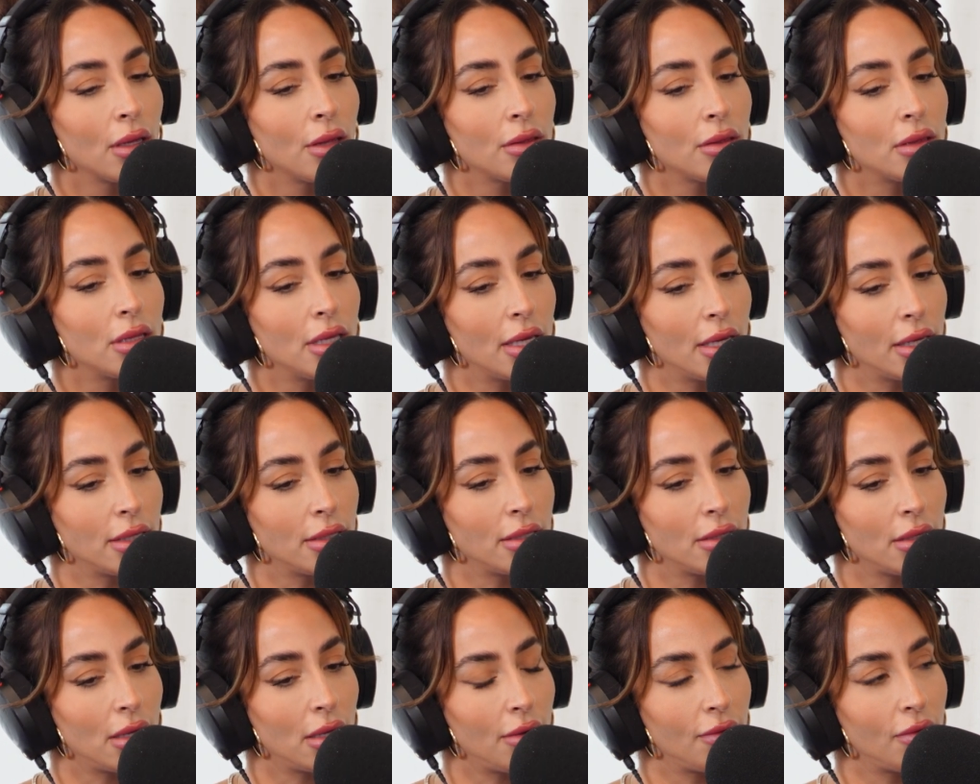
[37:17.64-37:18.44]
The end
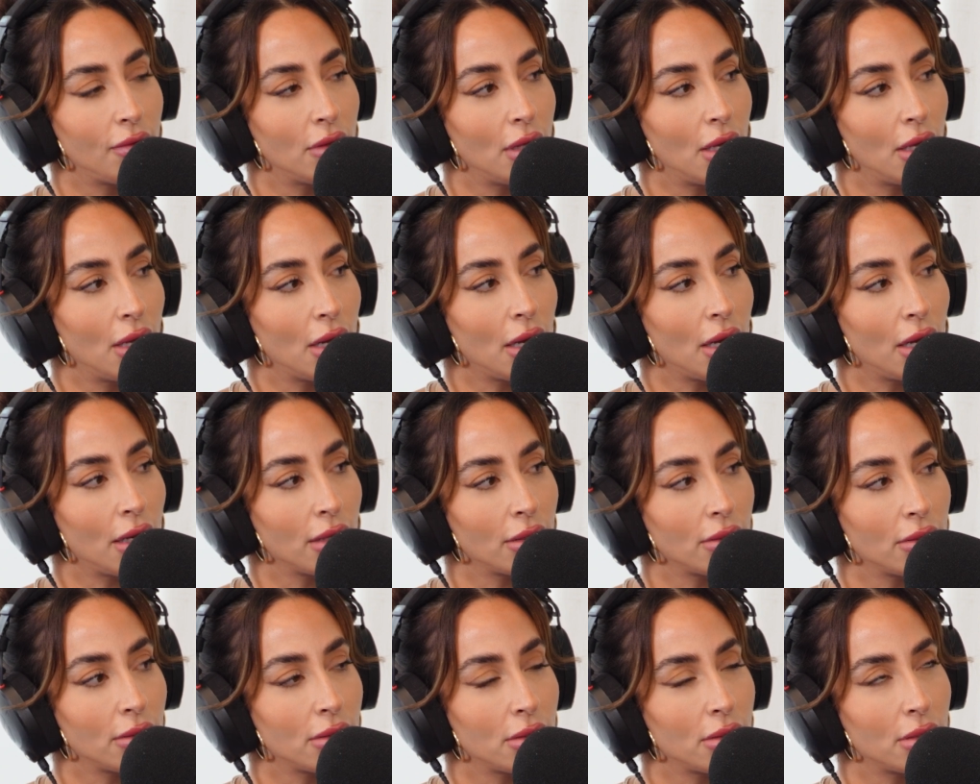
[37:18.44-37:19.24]
of the
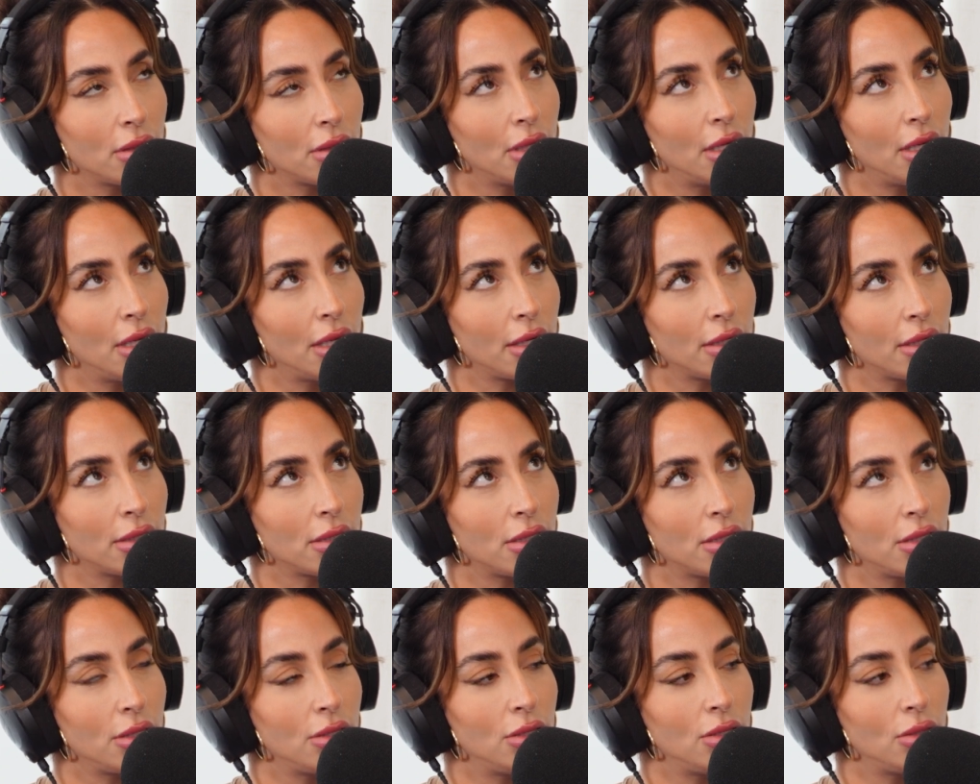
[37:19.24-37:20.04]
years
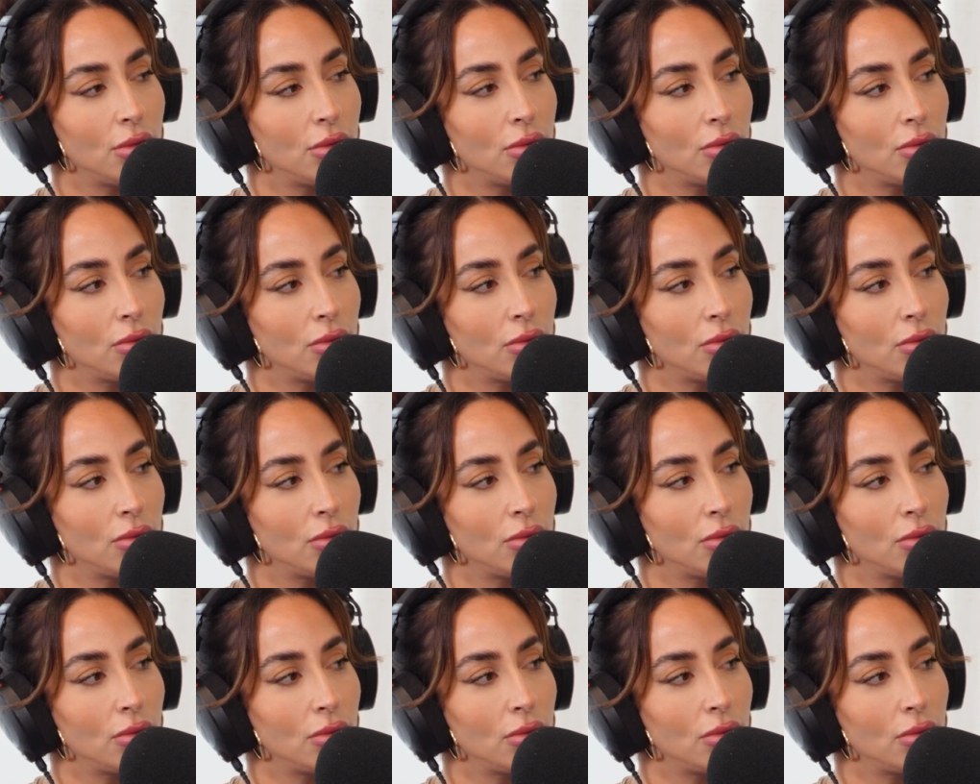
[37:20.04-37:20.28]
to do,